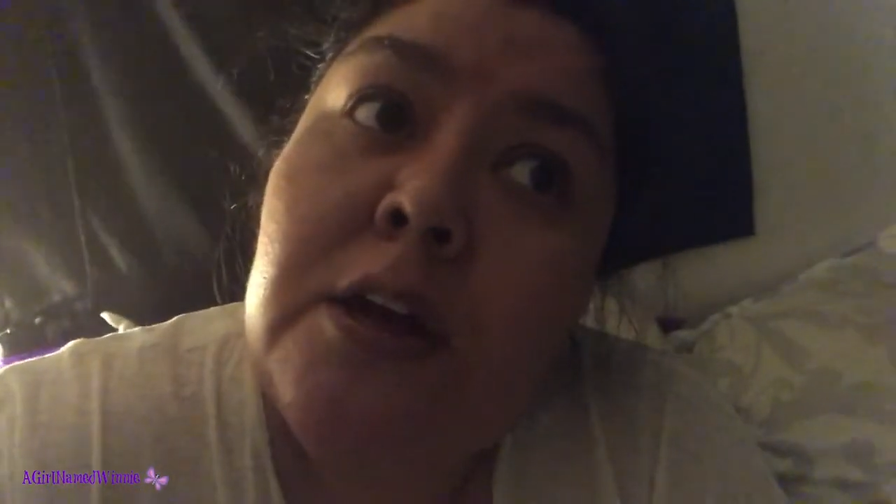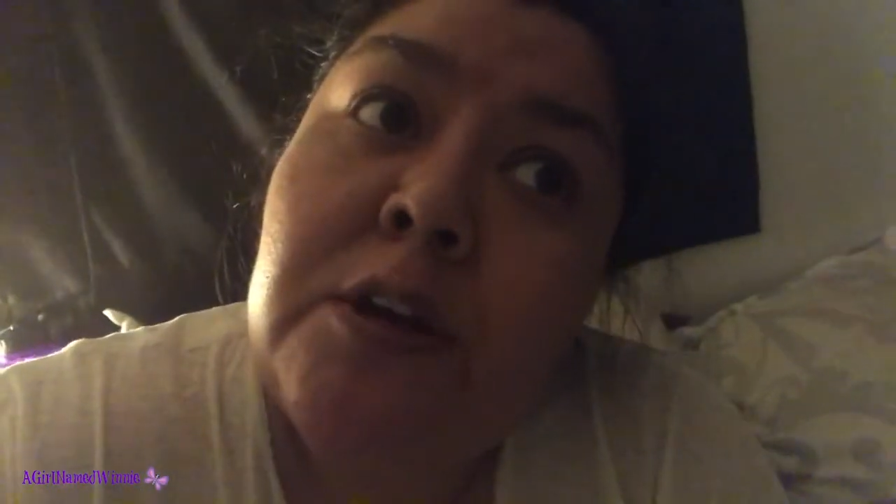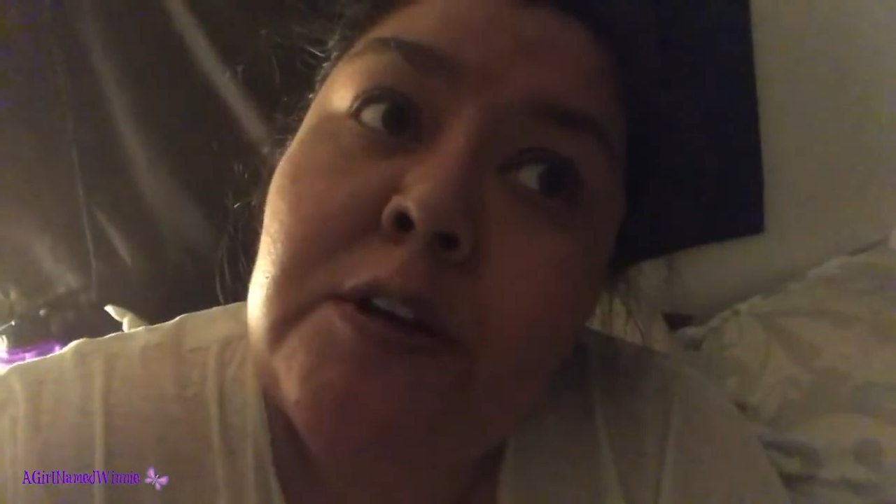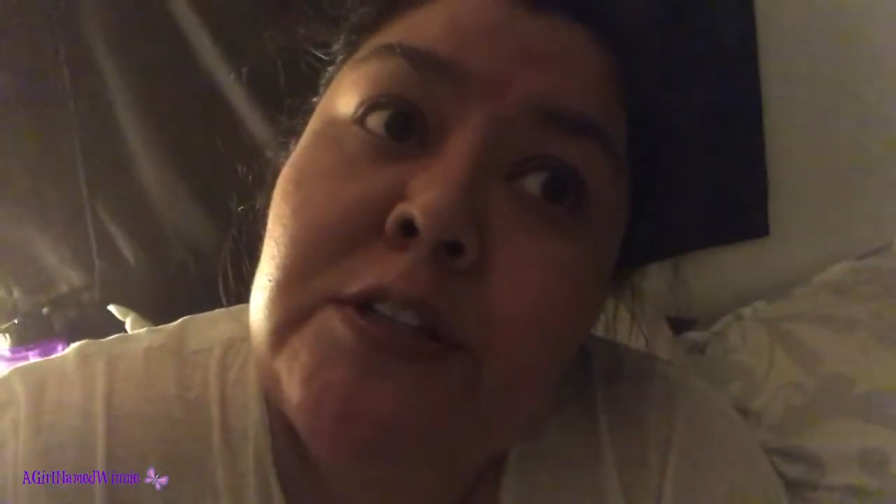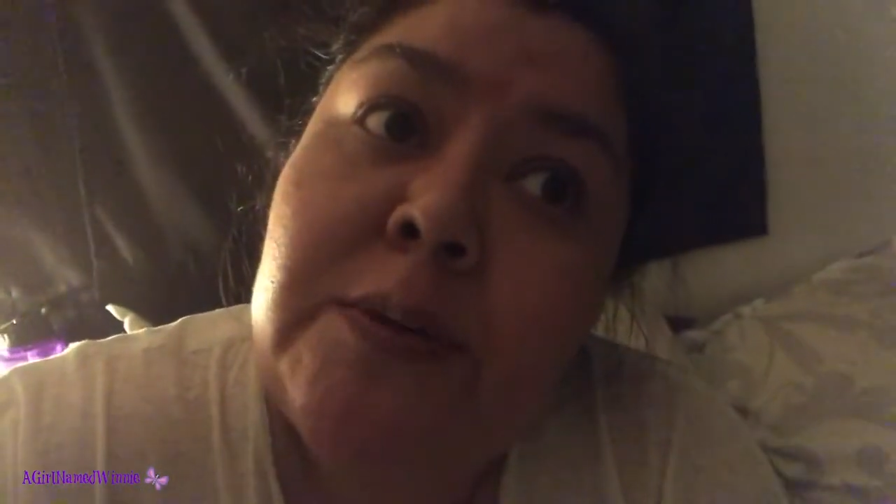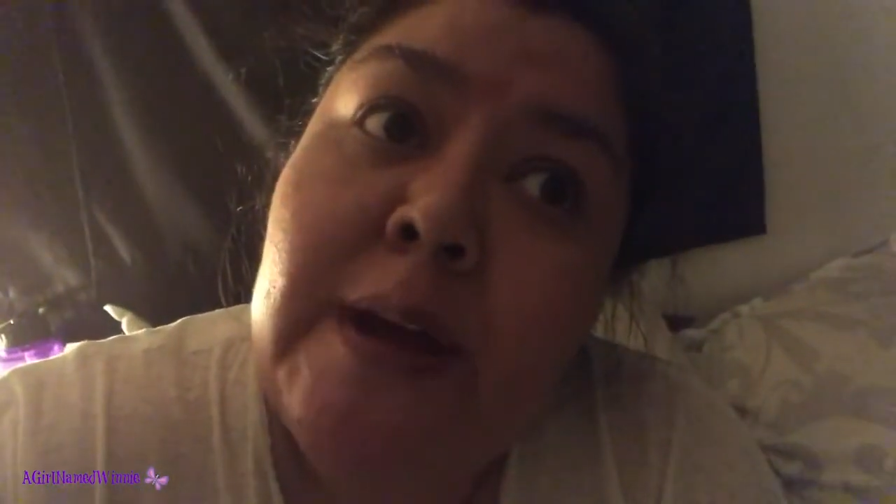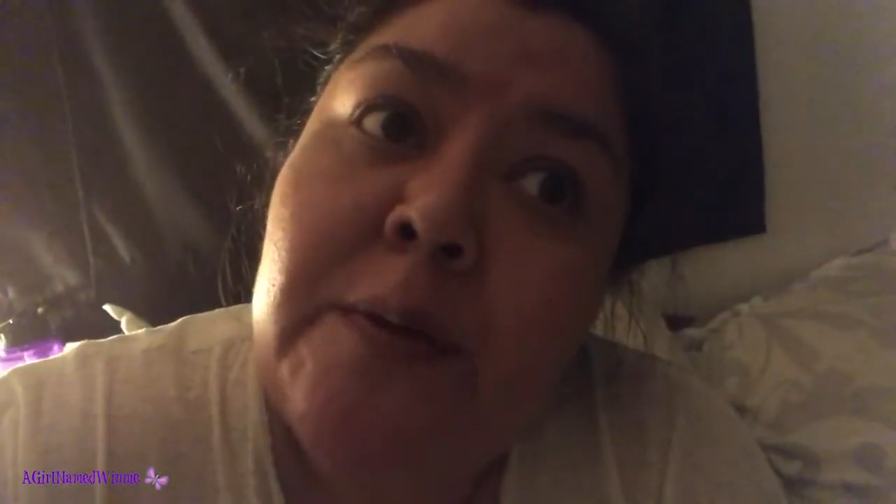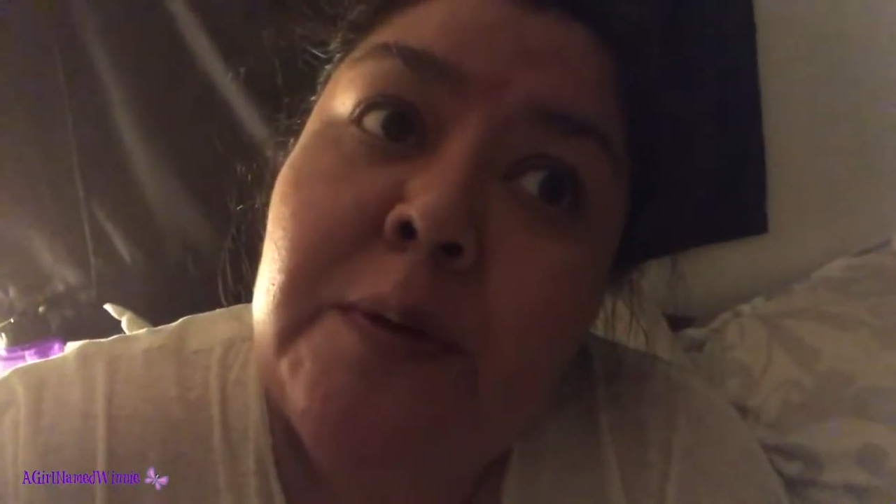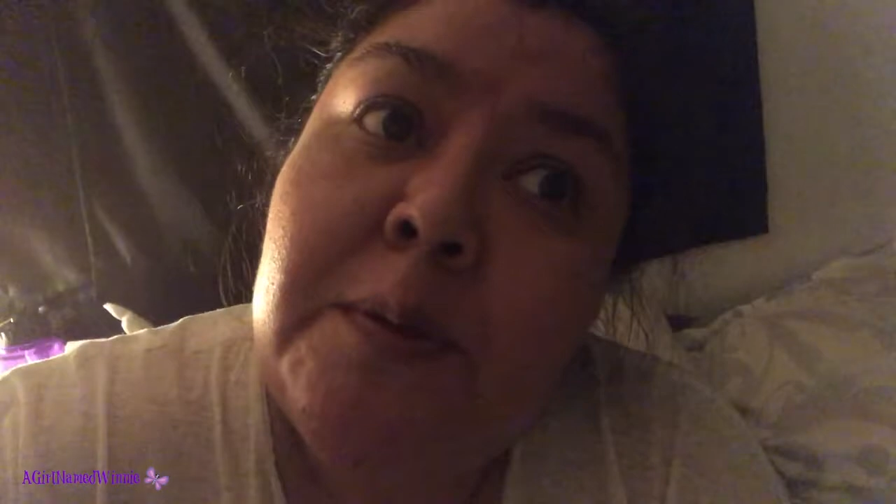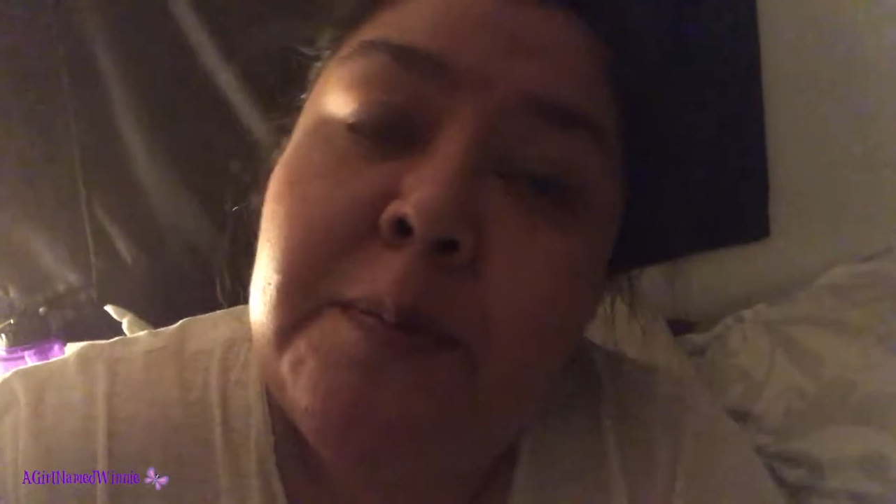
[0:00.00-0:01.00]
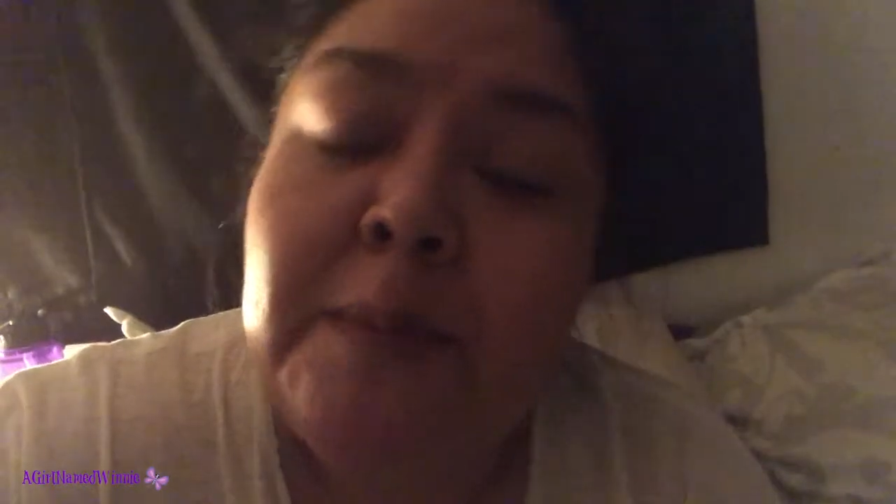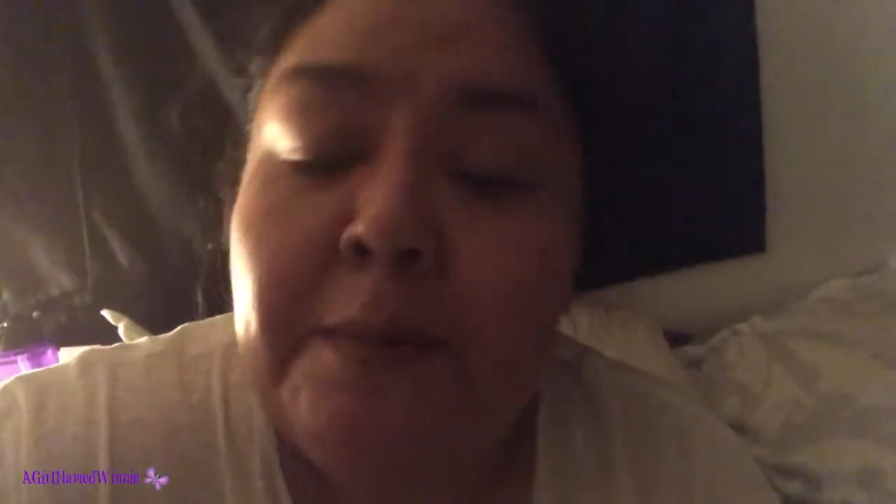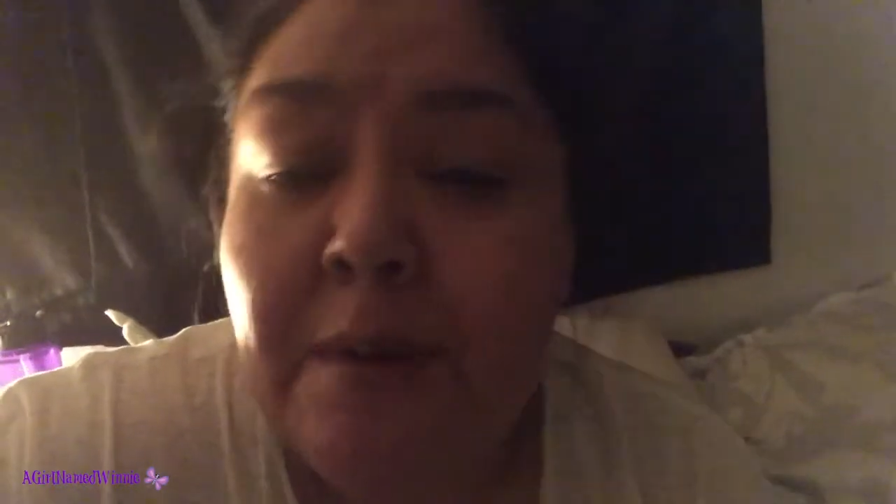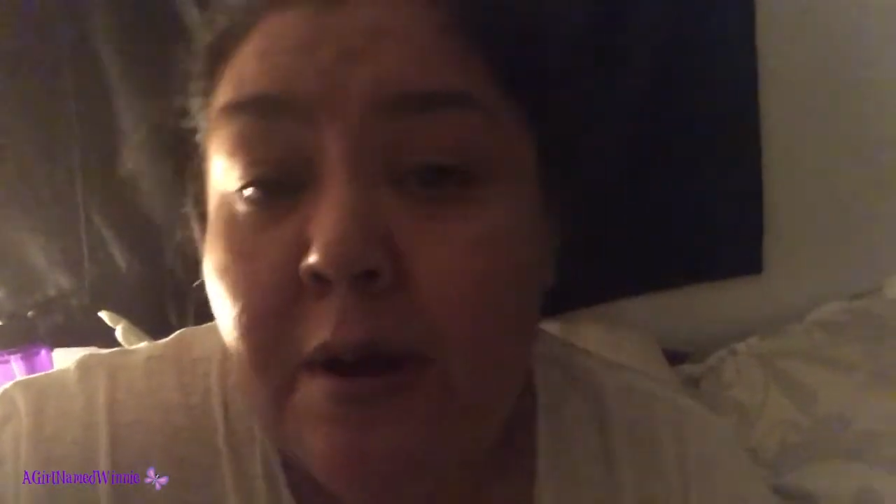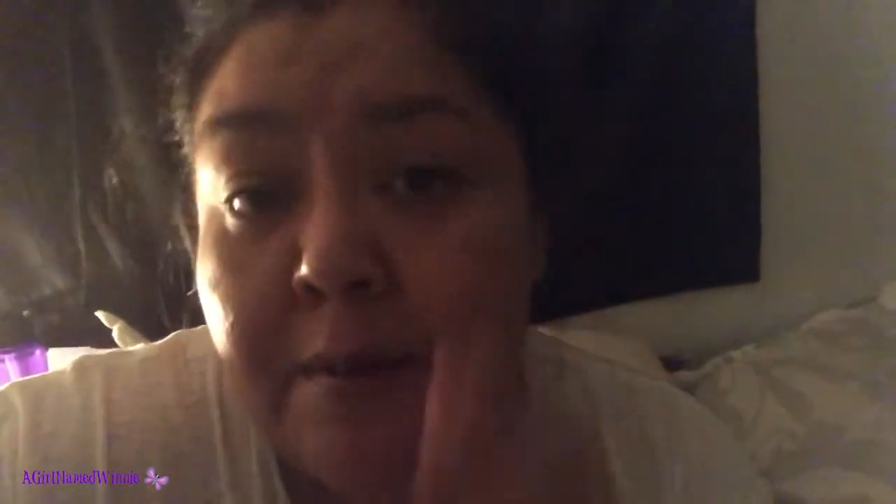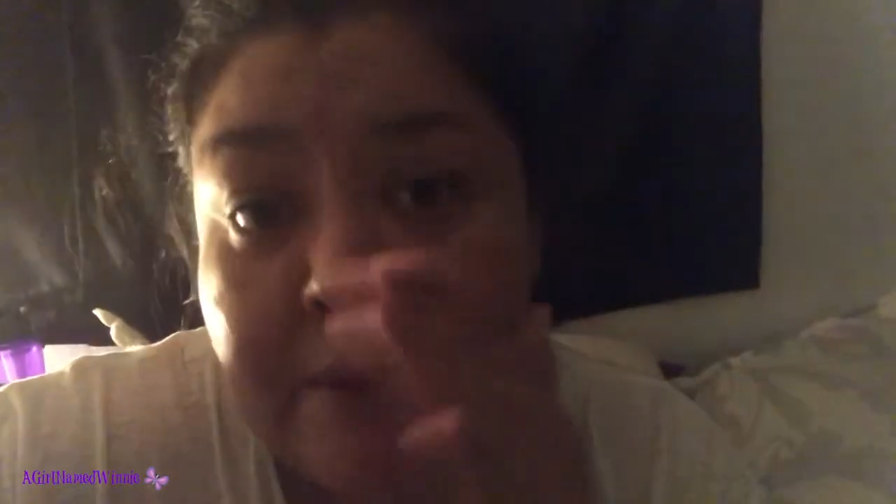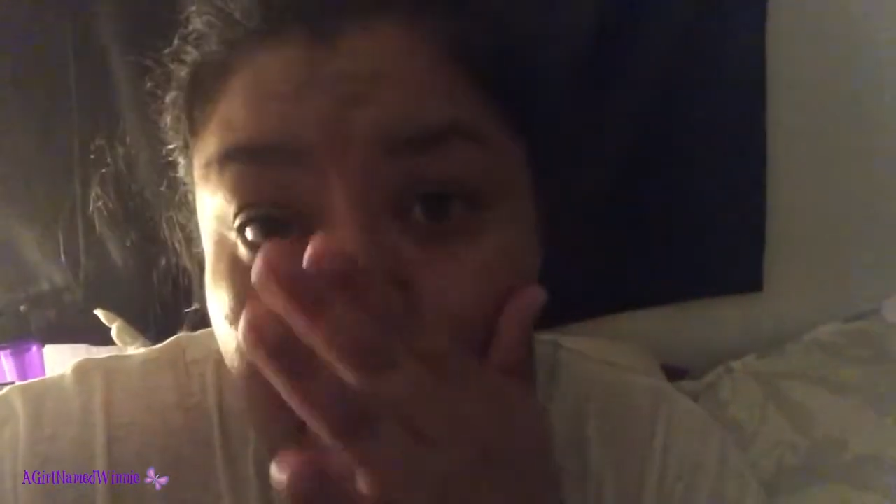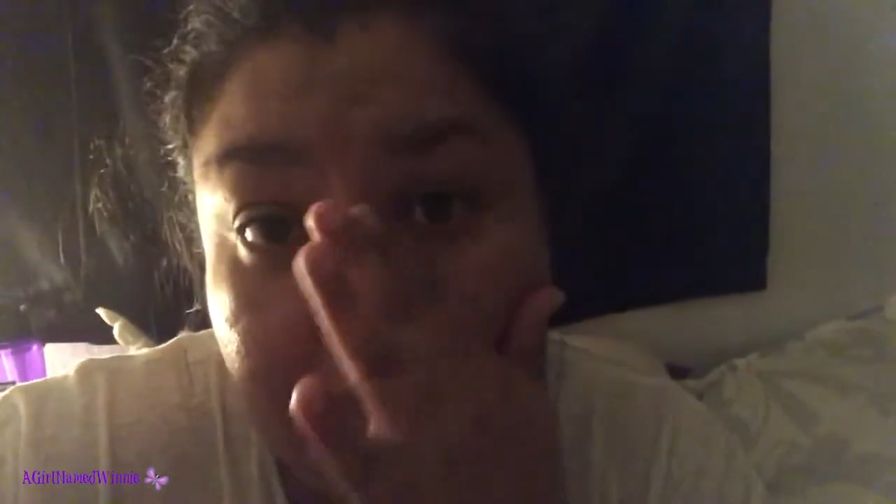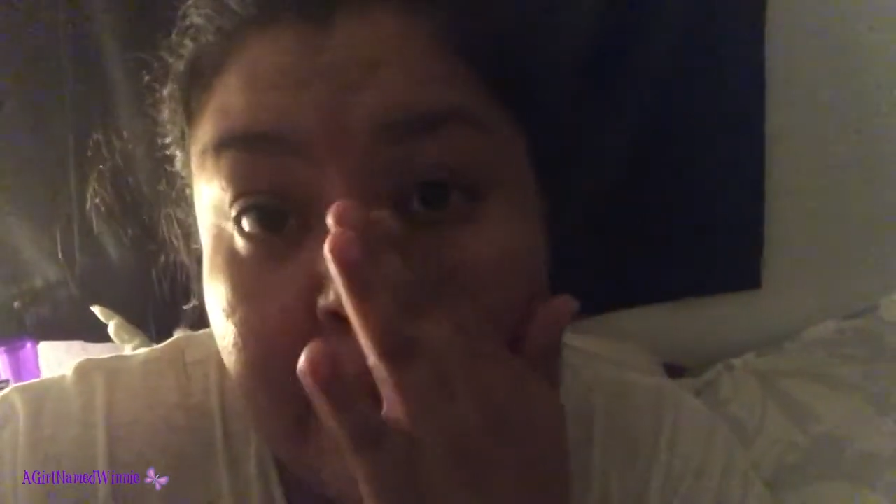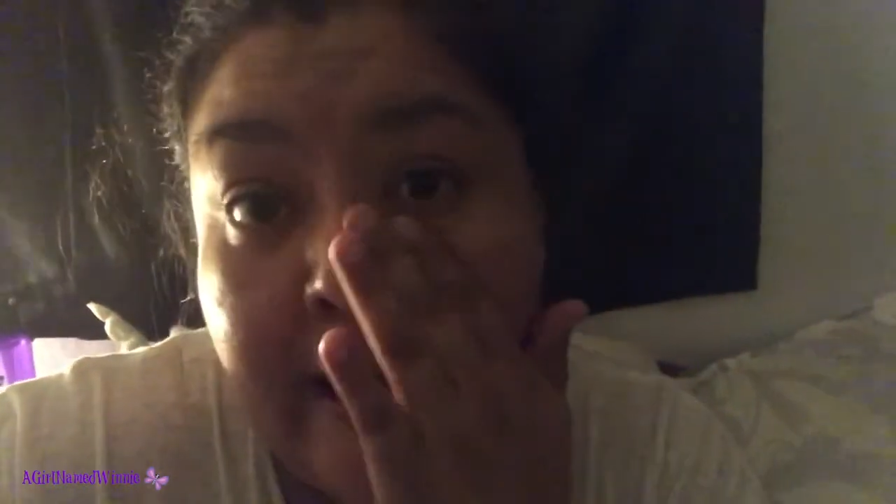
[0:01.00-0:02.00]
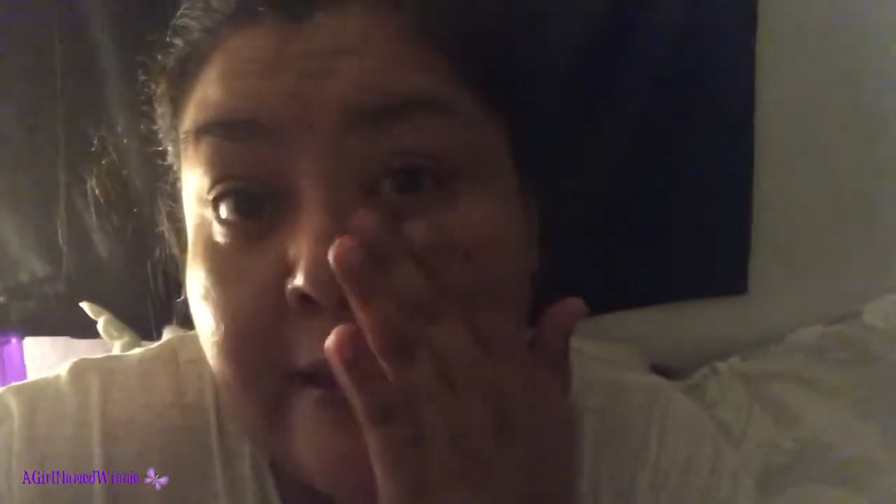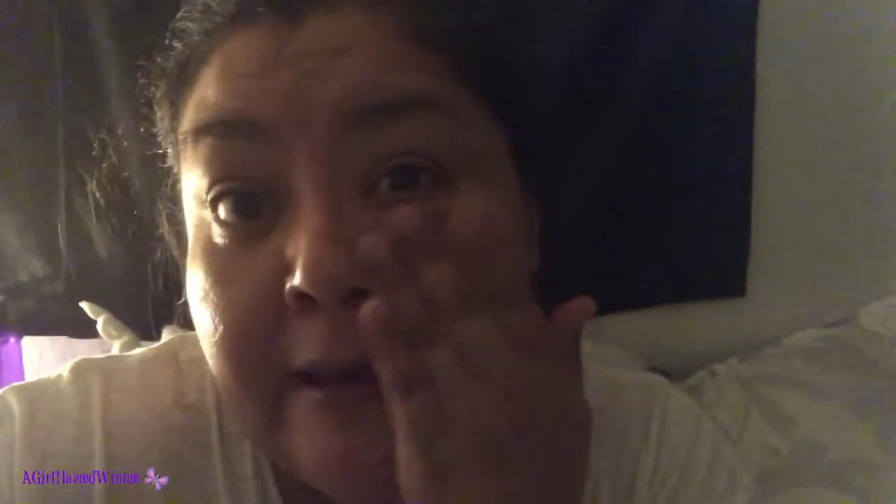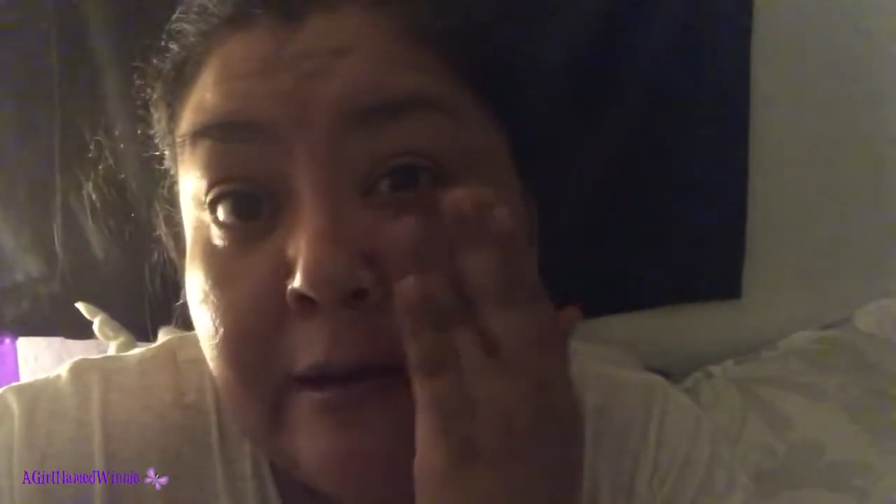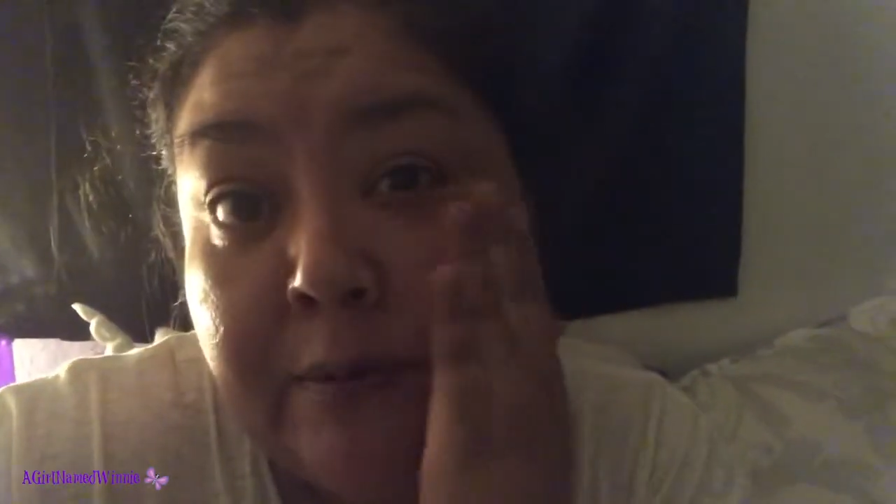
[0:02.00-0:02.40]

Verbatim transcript: Cruised around with my mom and Pally.